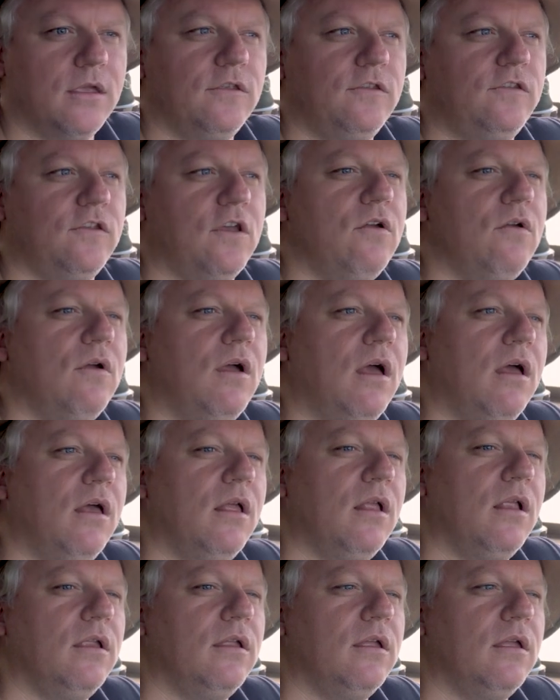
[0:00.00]
So
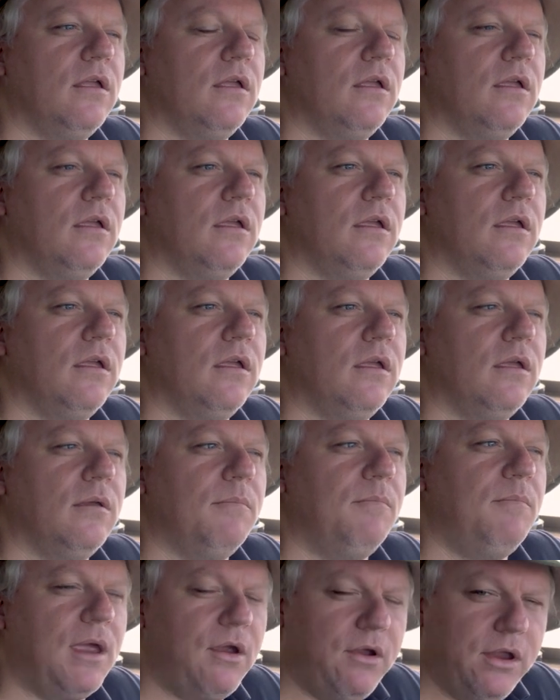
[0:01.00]

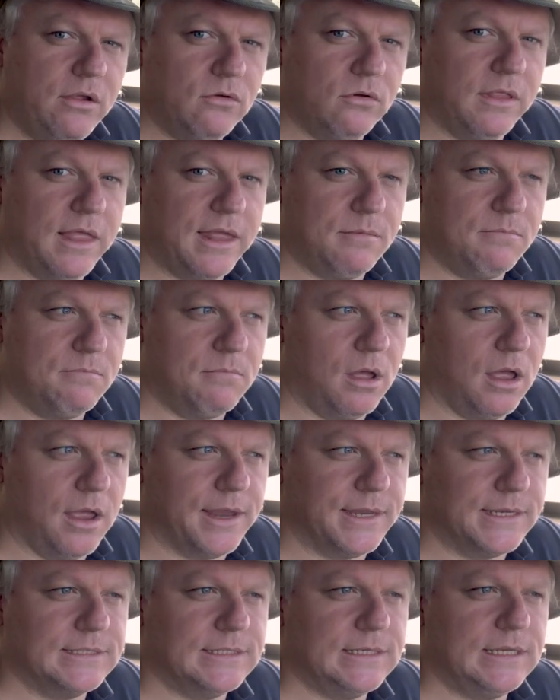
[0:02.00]
Bearing all that in
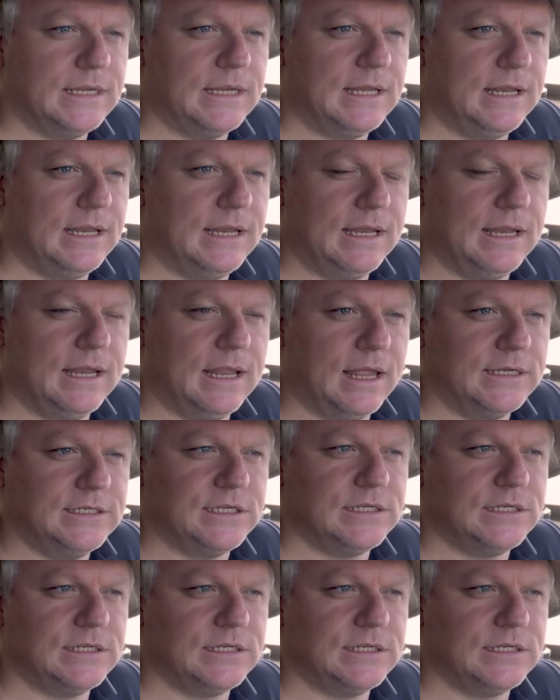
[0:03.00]
mind, I